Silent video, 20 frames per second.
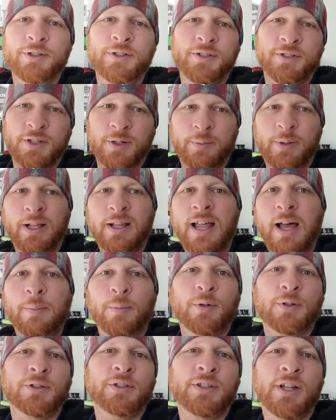It's going to be a lot
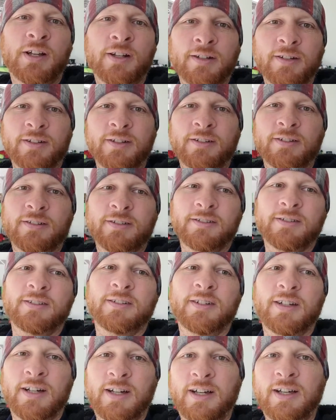more salt
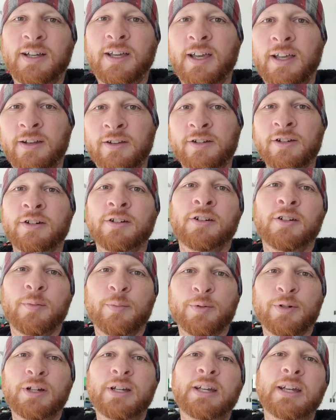and dirt and
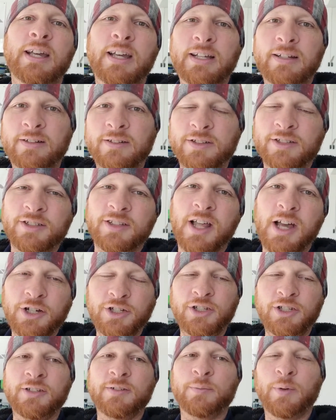debris and
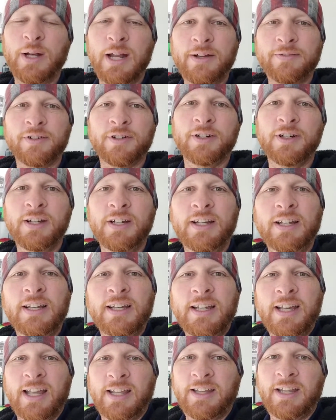slush and whatever
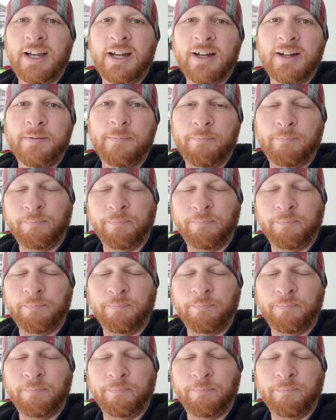in there.